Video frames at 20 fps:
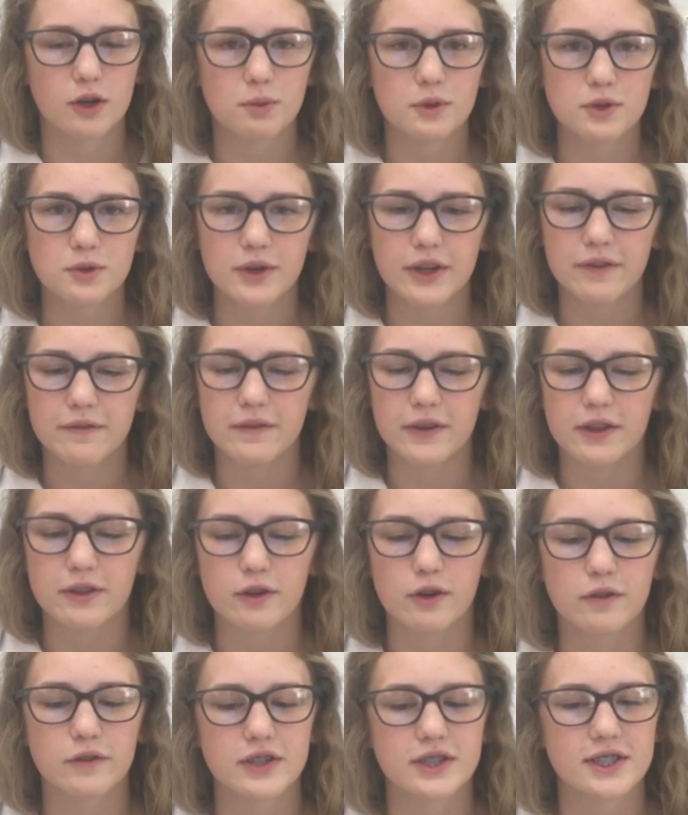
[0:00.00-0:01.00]
October
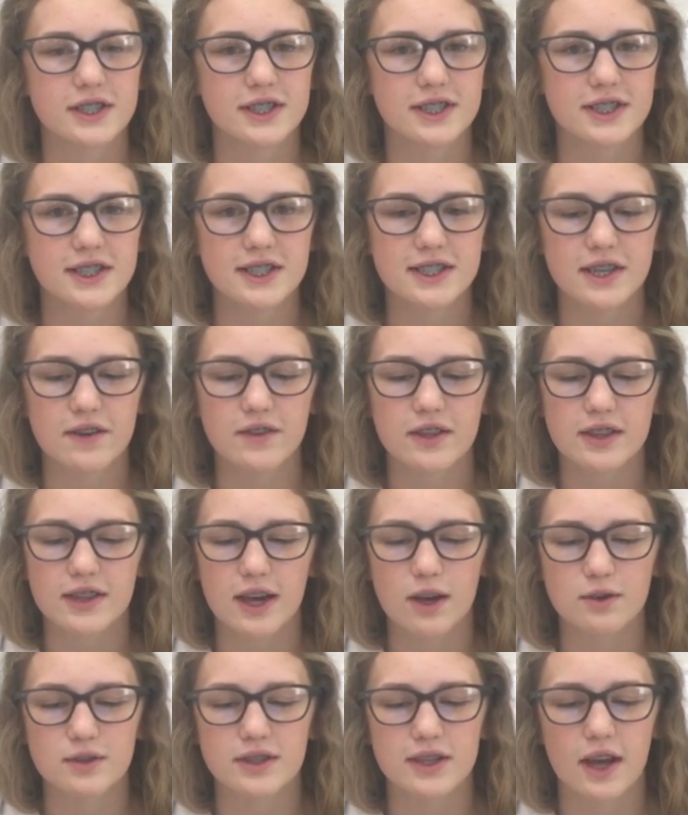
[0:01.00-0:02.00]
25th, over
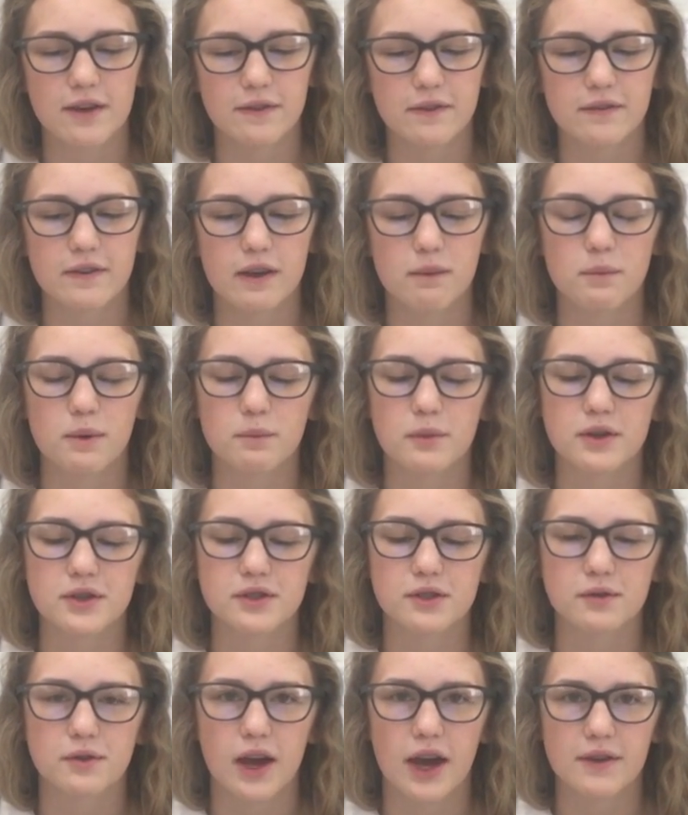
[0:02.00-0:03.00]
67,000 FFA
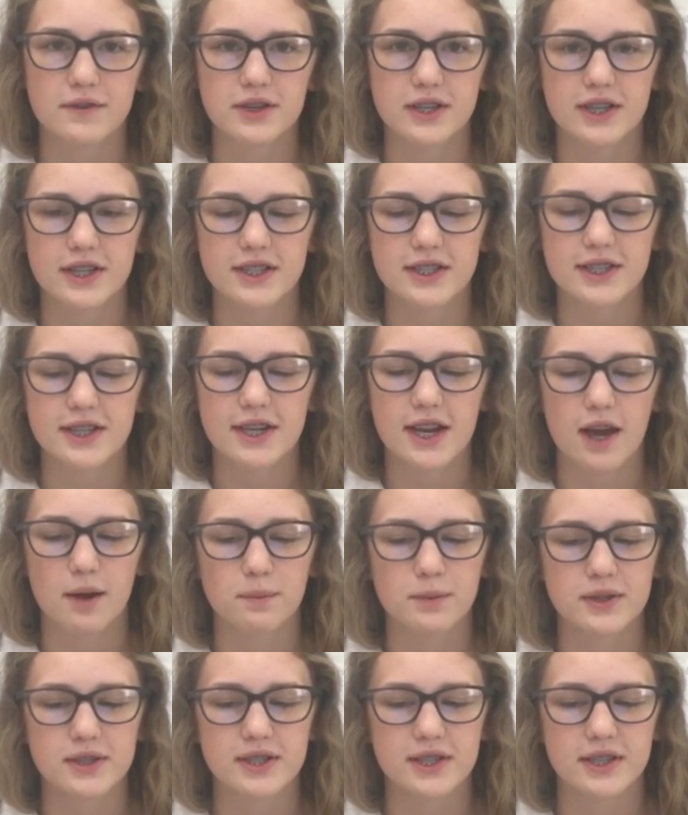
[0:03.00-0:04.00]
members arrived in
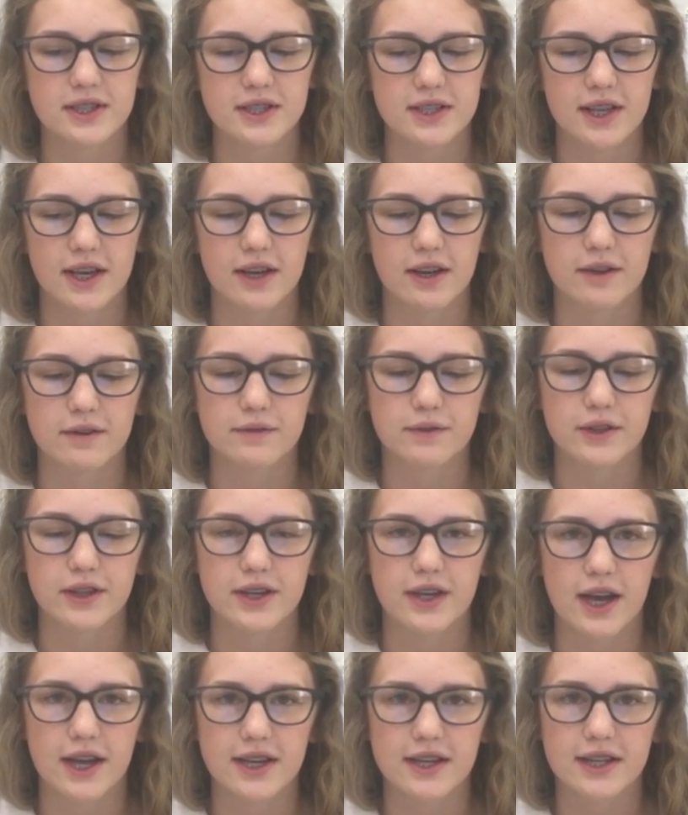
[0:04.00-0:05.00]
Indianapolis, Indiana for the
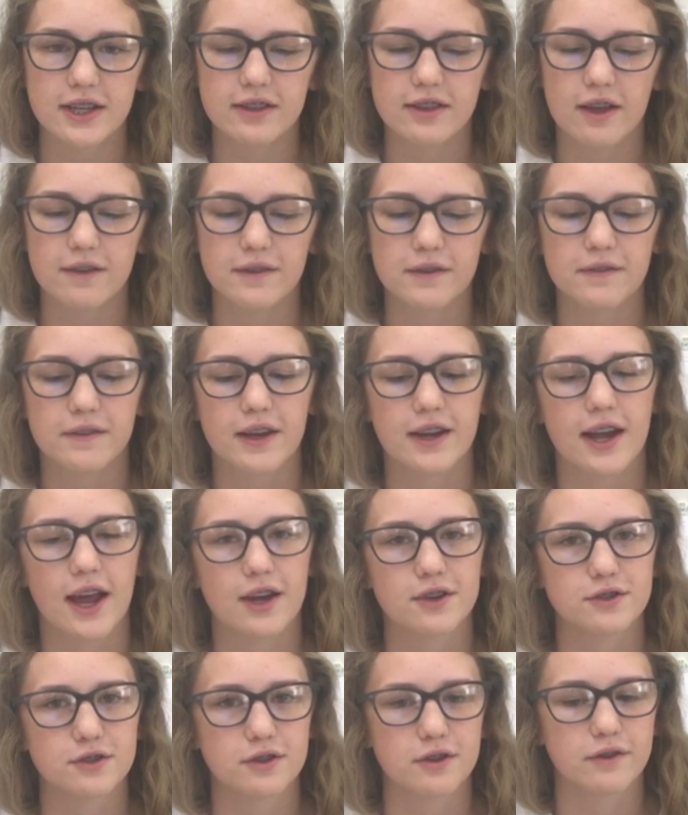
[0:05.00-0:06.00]
90th FFA
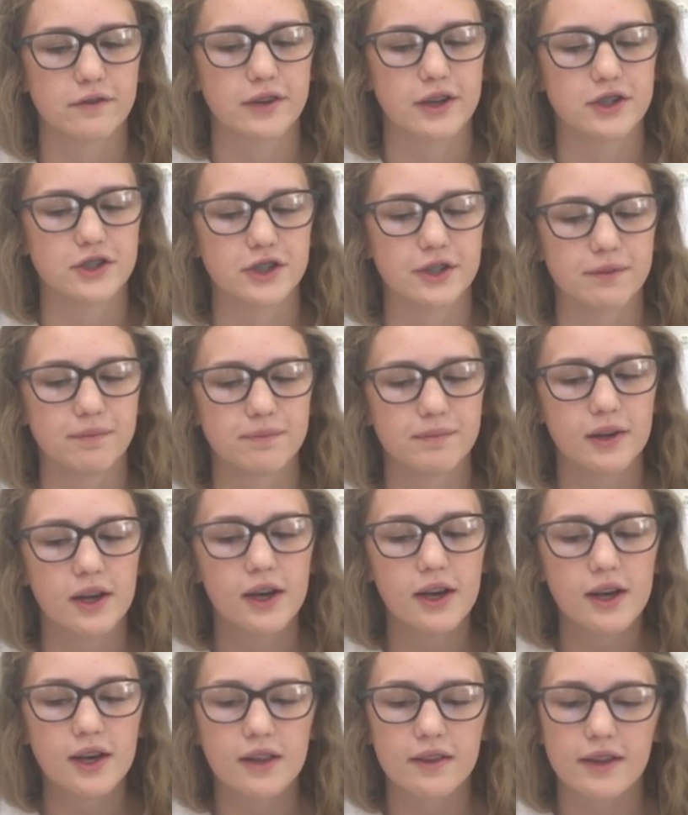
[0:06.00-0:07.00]
National Convention.
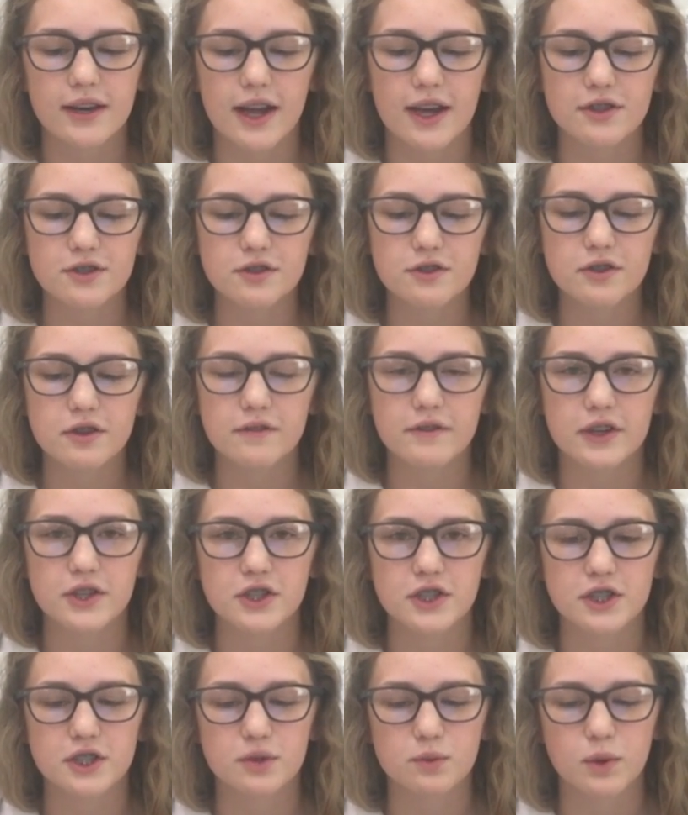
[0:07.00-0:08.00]
The National
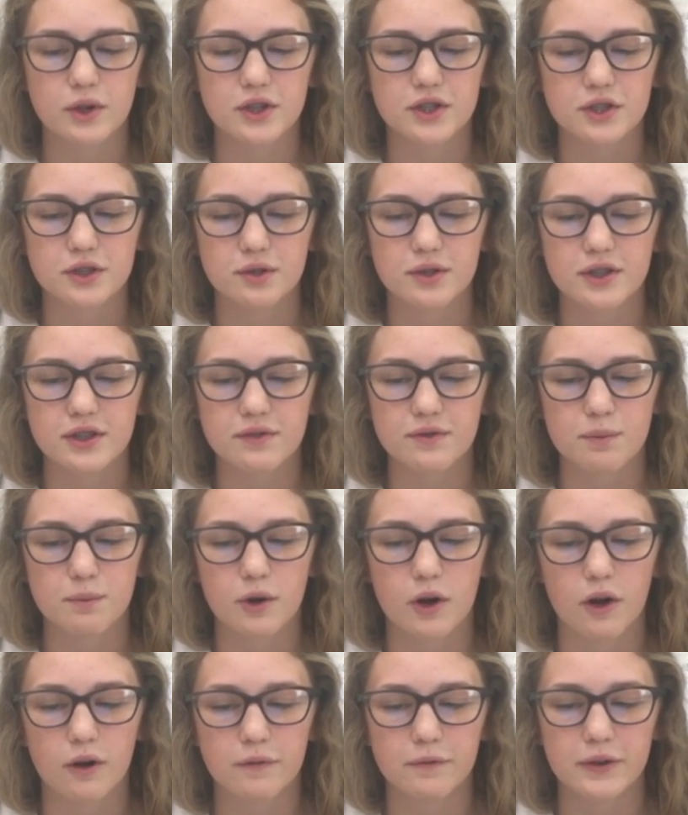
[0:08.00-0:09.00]
Convention is where students from
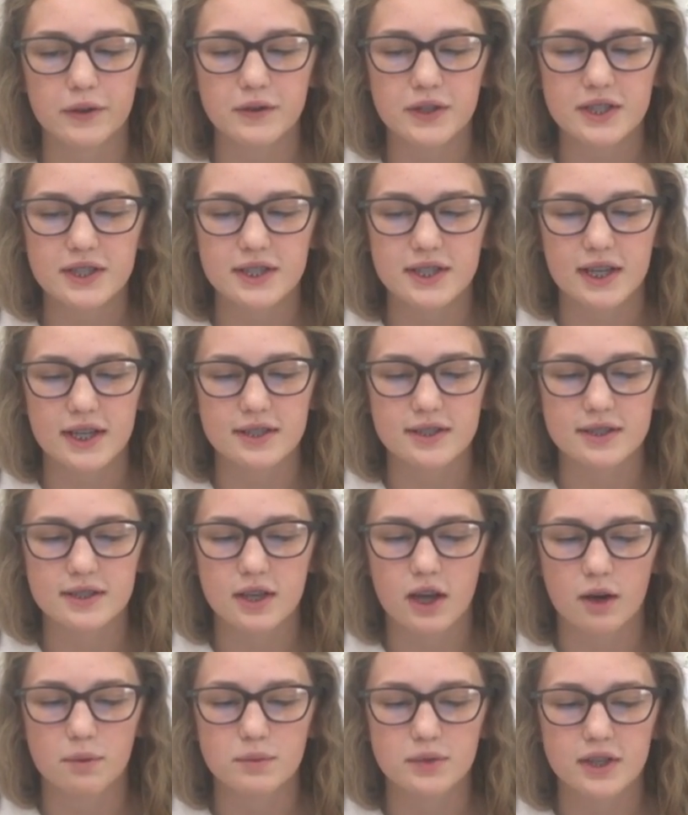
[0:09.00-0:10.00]
all 50 states
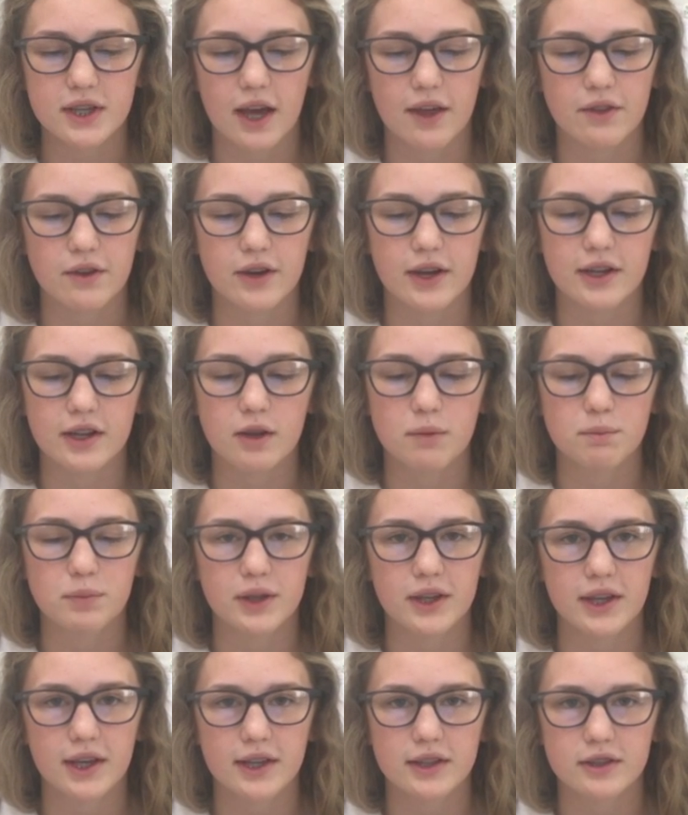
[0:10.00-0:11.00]
come together and
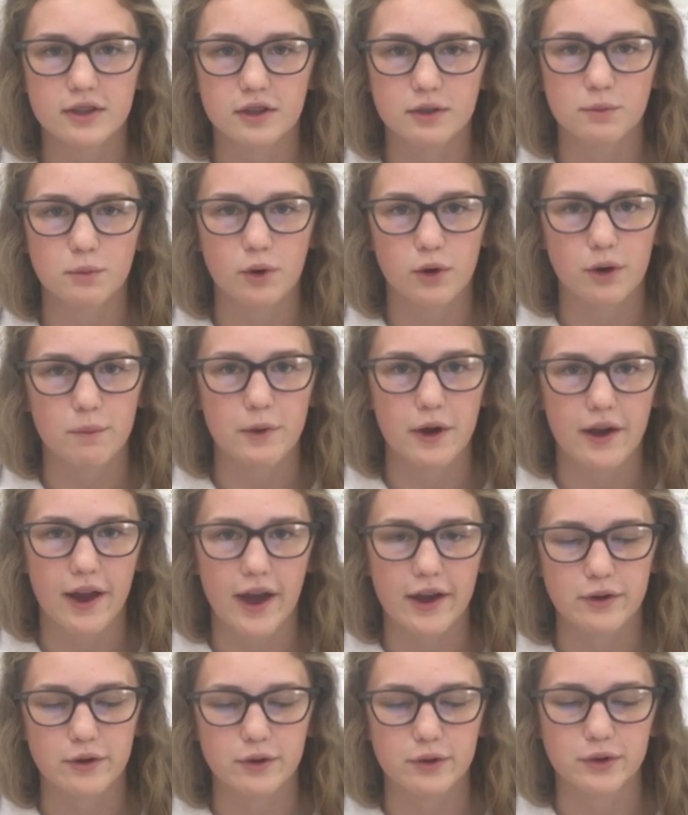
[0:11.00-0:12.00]
compete and learn more about
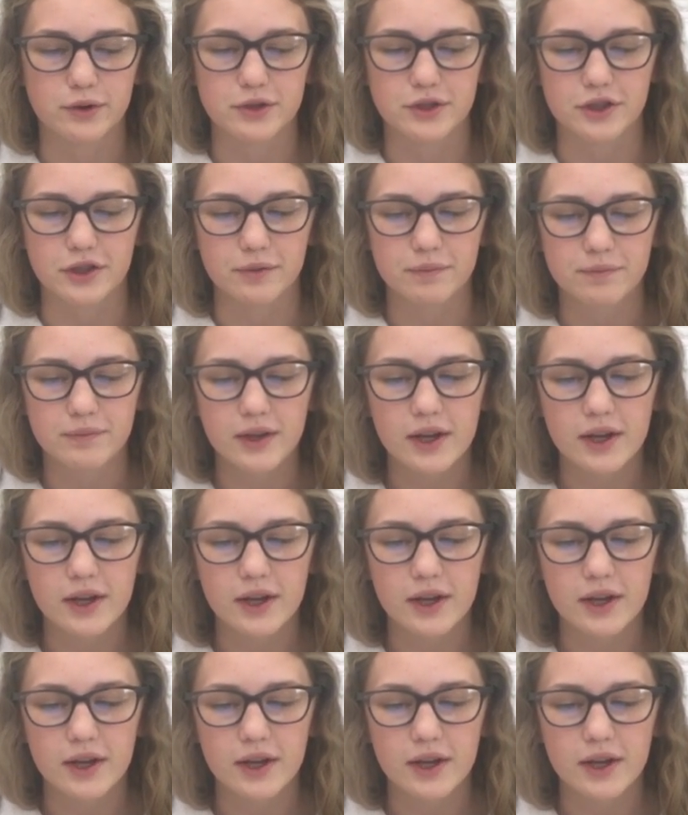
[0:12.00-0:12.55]
agriculture.